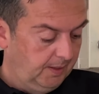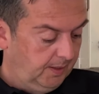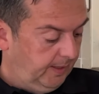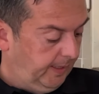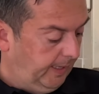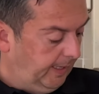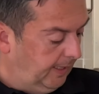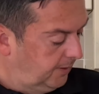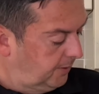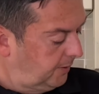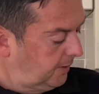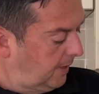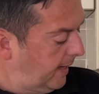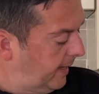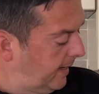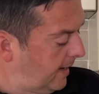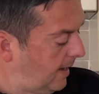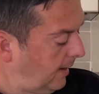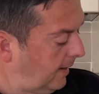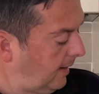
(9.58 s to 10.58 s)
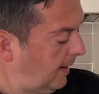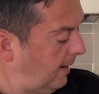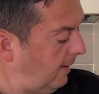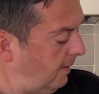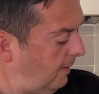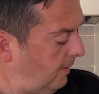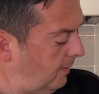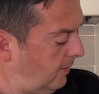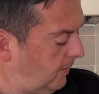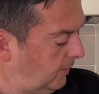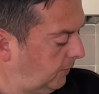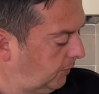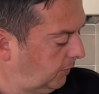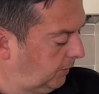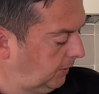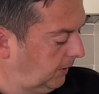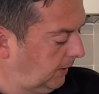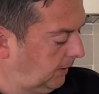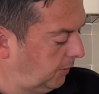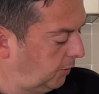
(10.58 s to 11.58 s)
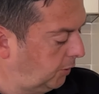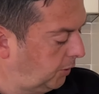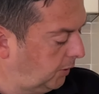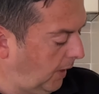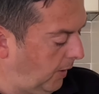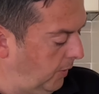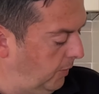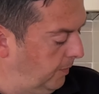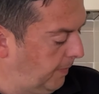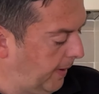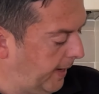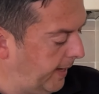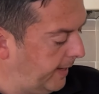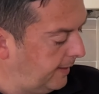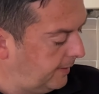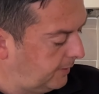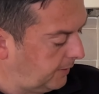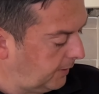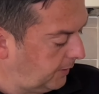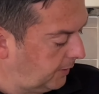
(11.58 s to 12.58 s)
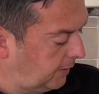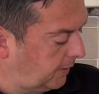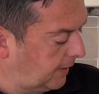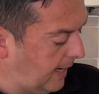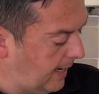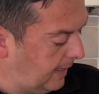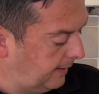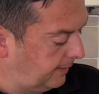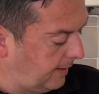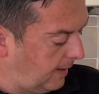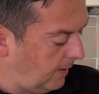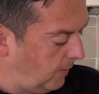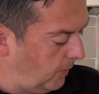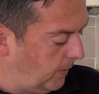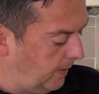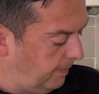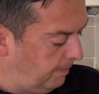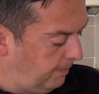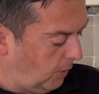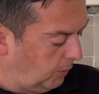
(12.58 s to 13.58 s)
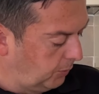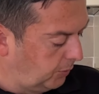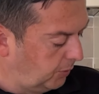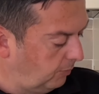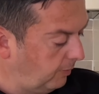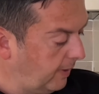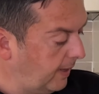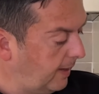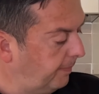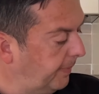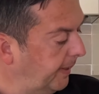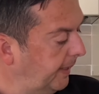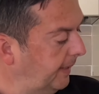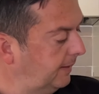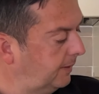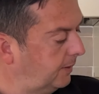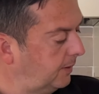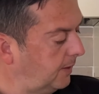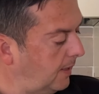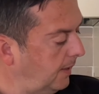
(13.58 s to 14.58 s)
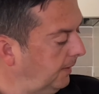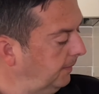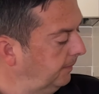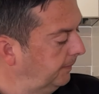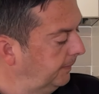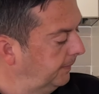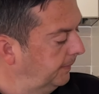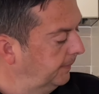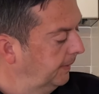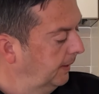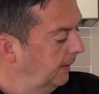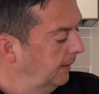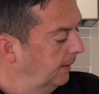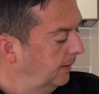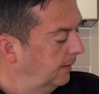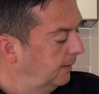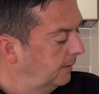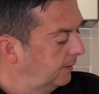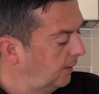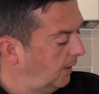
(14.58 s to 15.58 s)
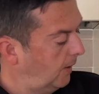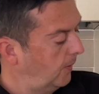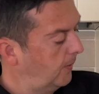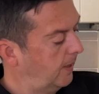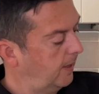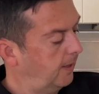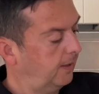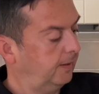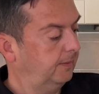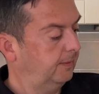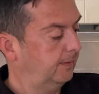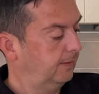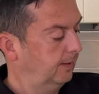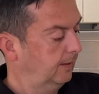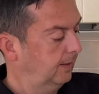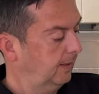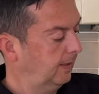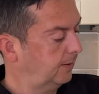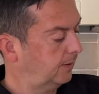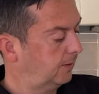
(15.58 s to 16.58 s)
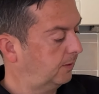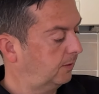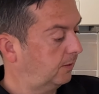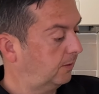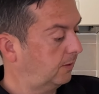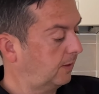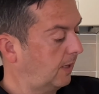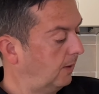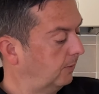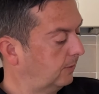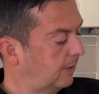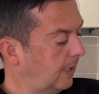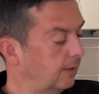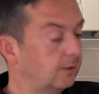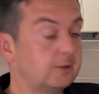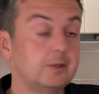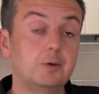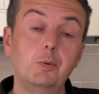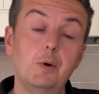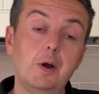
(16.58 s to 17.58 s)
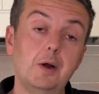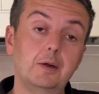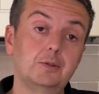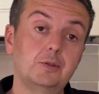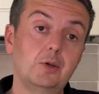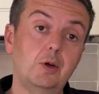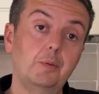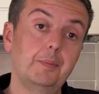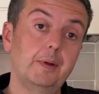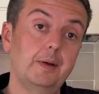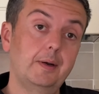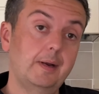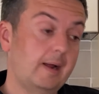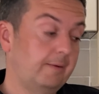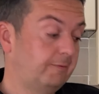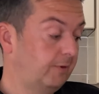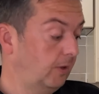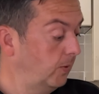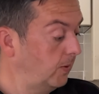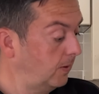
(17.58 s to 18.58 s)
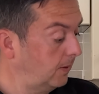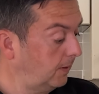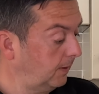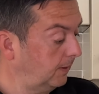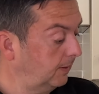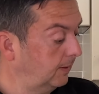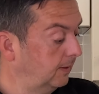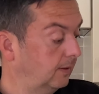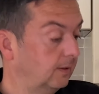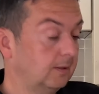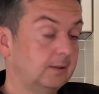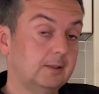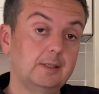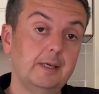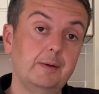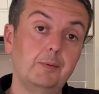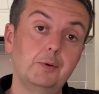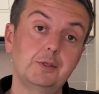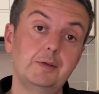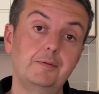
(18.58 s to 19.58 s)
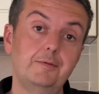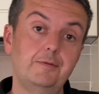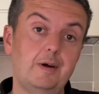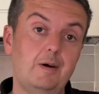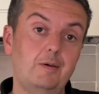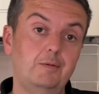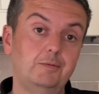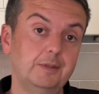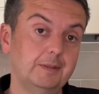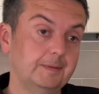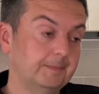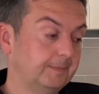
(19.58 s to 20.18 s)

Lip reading: It's a Carlos stone-baked sourdough and mozzarella pizza. So let's go down to the worktop and have a look and see what's involved.